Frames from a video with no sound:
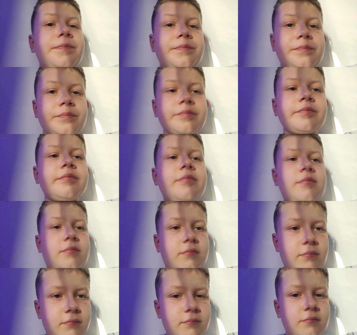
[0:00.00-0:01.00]

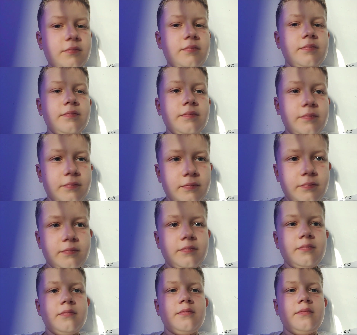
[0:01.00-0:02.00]

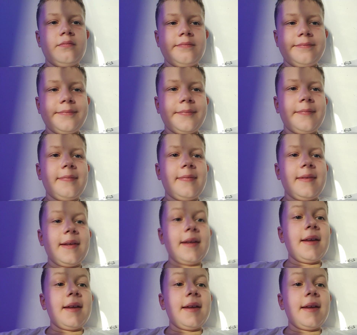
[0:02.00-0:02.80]
(silence)